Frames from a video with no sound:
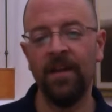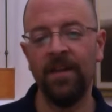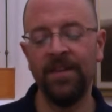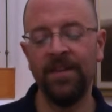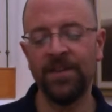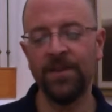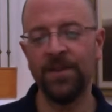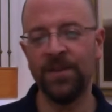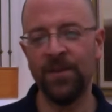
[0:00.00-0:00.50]

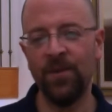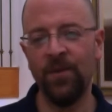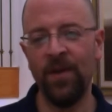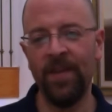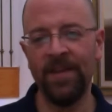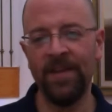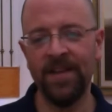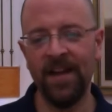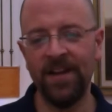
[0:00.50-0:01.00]
This was the one
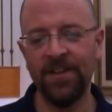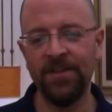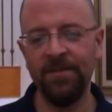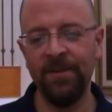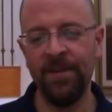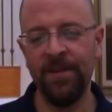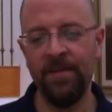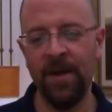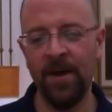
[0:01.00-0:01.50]
that touched
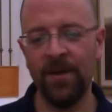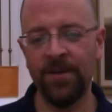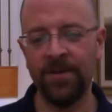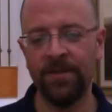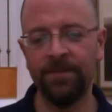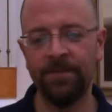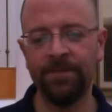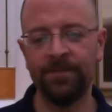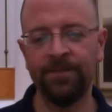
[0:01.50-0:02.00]
me the
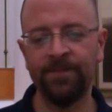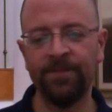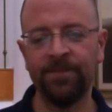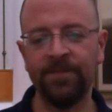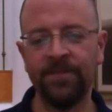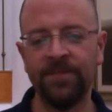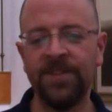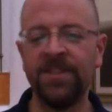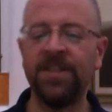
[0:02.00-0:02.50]
most.
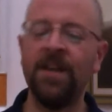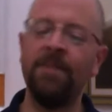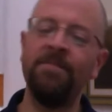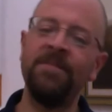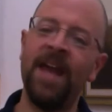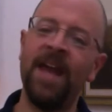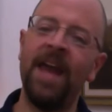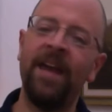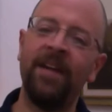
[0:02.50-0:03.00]

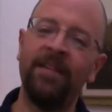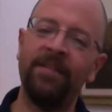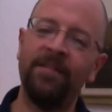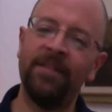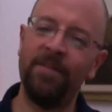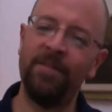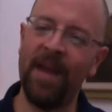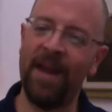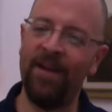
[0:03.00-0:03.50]
Someday
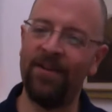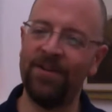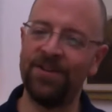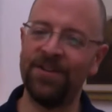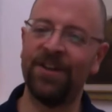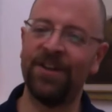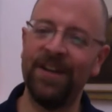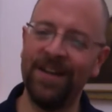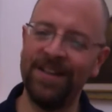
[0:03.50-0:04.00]
the parents
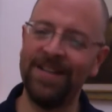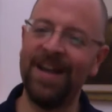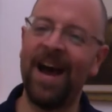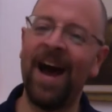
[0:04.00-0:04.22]
are going to